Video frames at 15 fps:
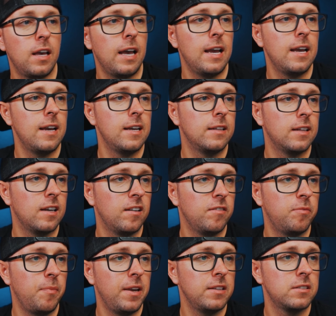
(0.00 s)
And I've
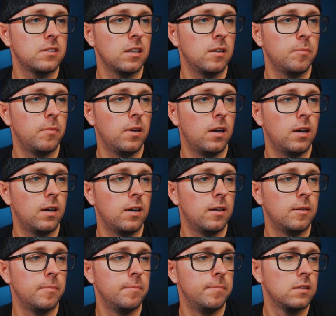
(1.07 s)
made some
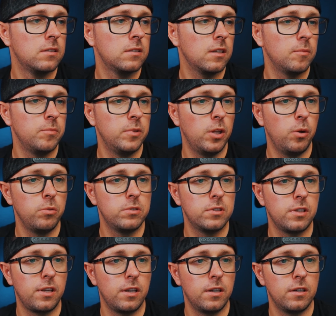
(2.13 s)
notes
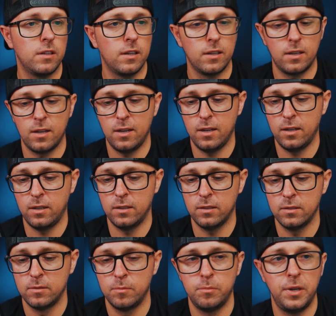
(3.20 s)
here that kind of
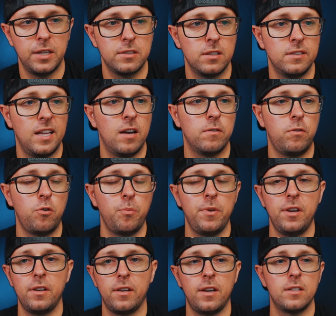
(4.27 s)
breaks it down for me
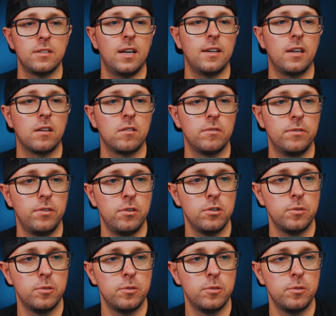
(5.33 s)
in case I get confused.